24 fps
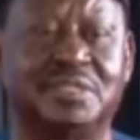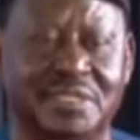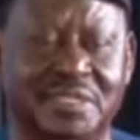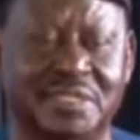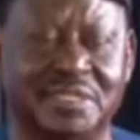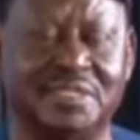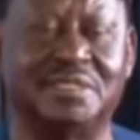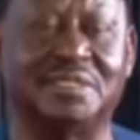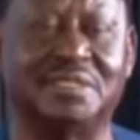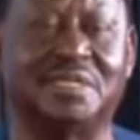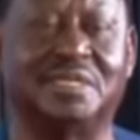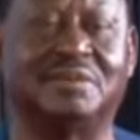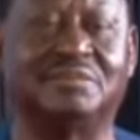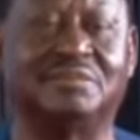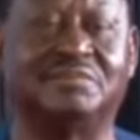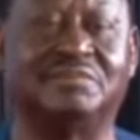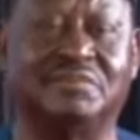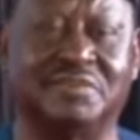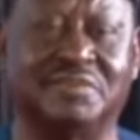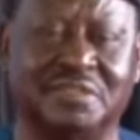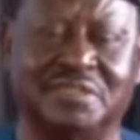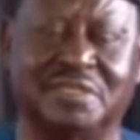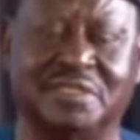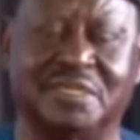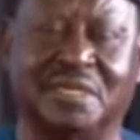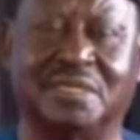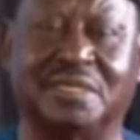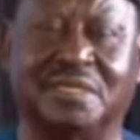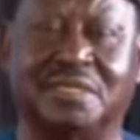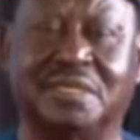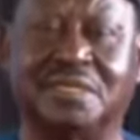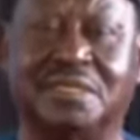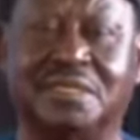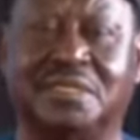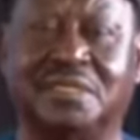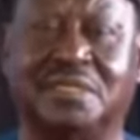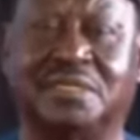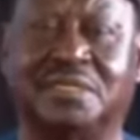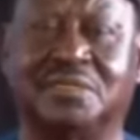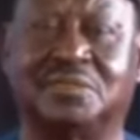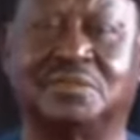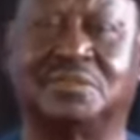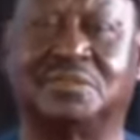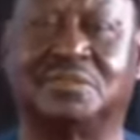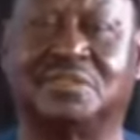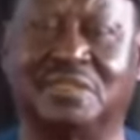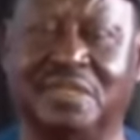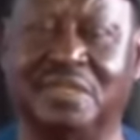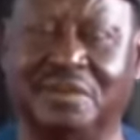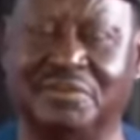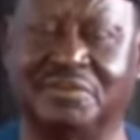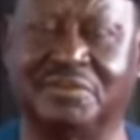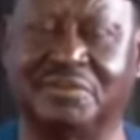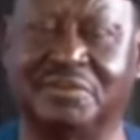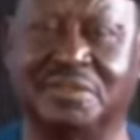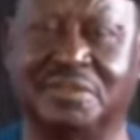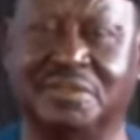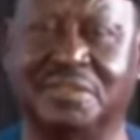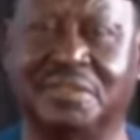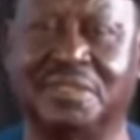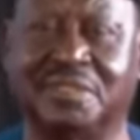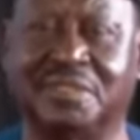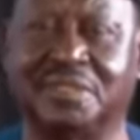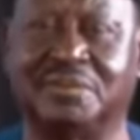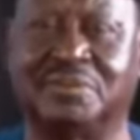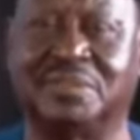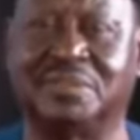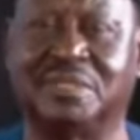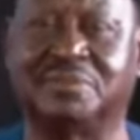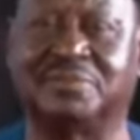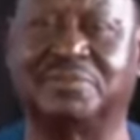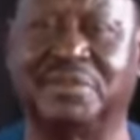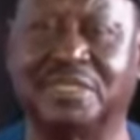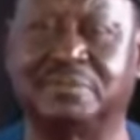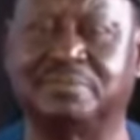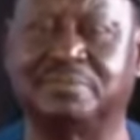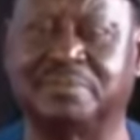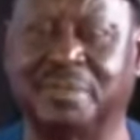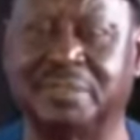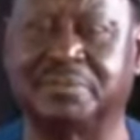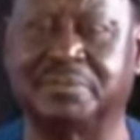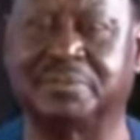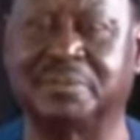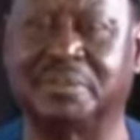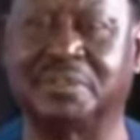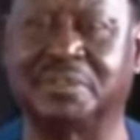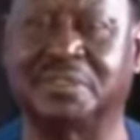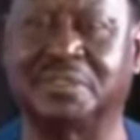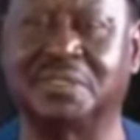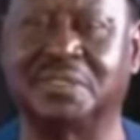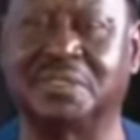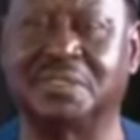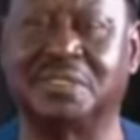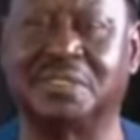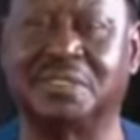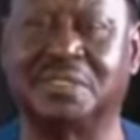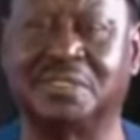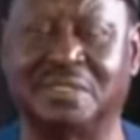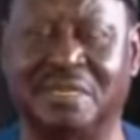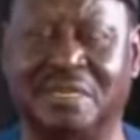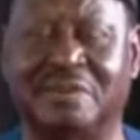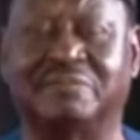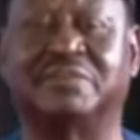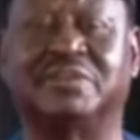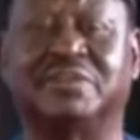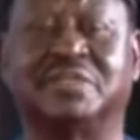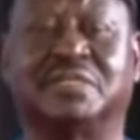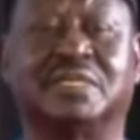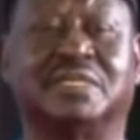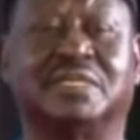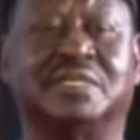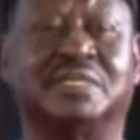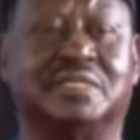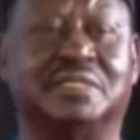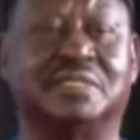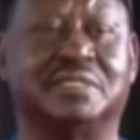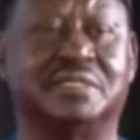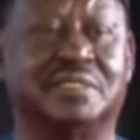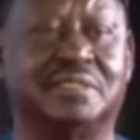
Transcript: not need a visa to travel with a French passport in Africa.